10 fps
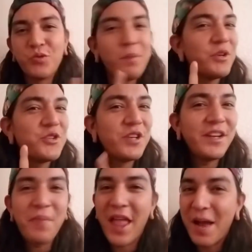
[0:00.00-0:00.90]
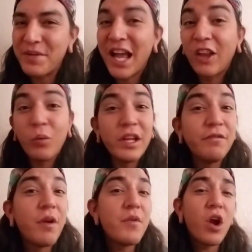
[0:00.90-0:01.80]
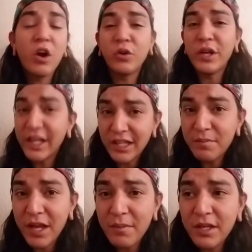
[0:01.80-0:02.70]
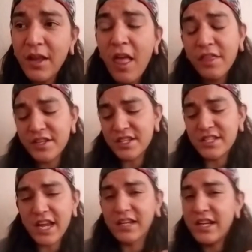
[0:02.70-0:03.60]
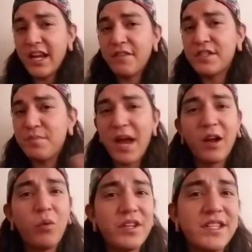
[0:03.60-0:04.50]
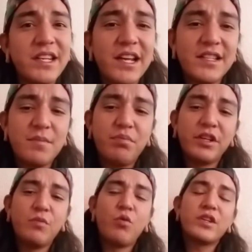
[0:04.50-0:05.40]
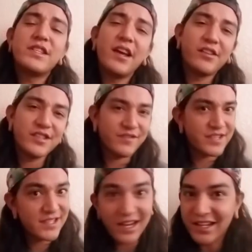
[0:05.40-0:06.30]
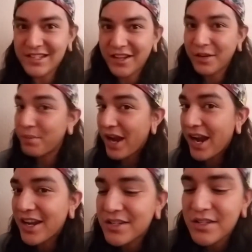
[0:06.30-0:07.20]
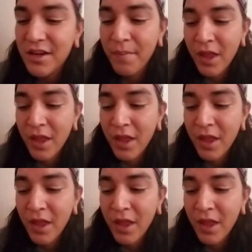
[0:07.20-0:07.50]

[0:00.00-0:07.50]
Rip or treat, happy Halloween from your Uncle Icky Baby. The Sedated Native is back once again to bring you more tales of psychedelic past.